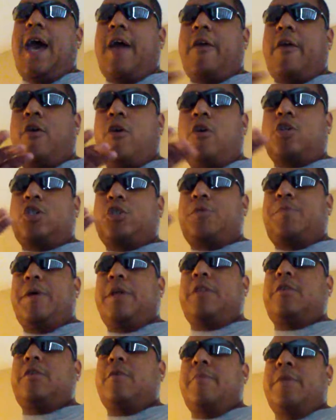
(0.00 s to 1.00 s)
had her
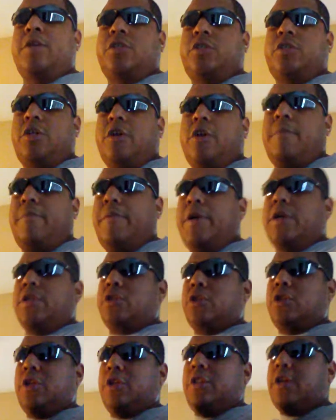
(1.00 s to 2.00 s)
spit the mist in
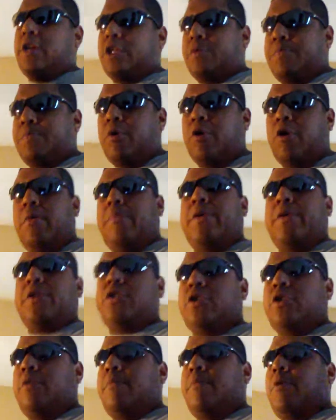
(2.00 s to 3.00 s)
Abyss, and then they speared
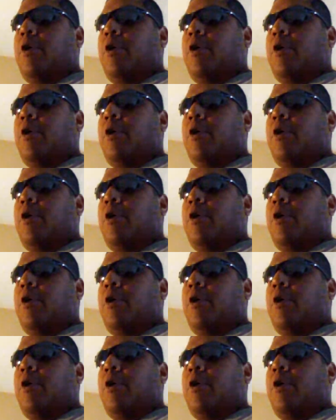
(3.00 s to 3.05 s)
Abyss in a